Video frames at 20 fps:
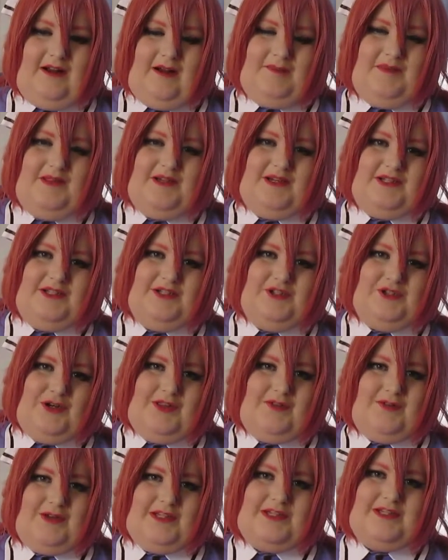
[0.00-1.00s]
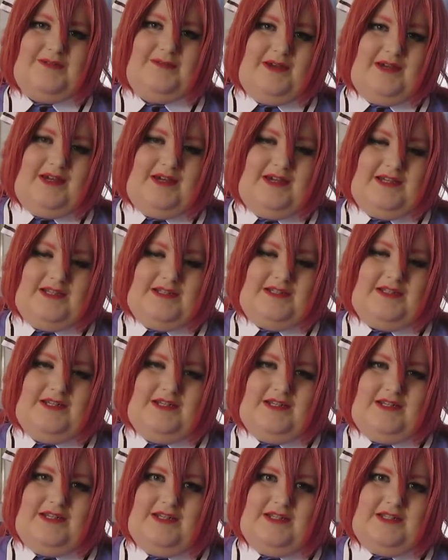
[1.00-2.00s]
I'm gonna enjoy the rest of my
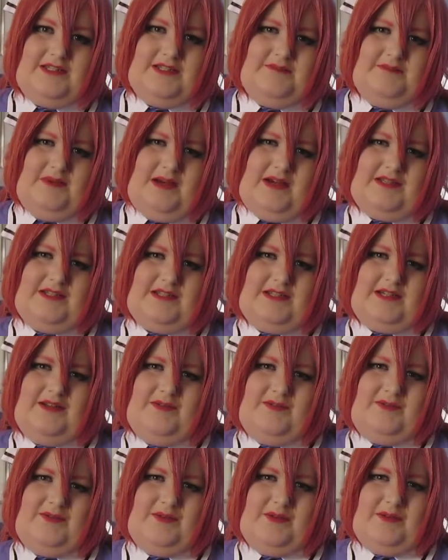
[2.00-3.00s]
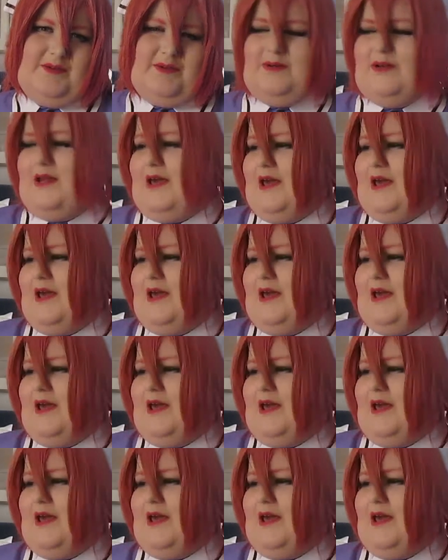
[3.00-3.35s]
ACen, eat some Mexican food,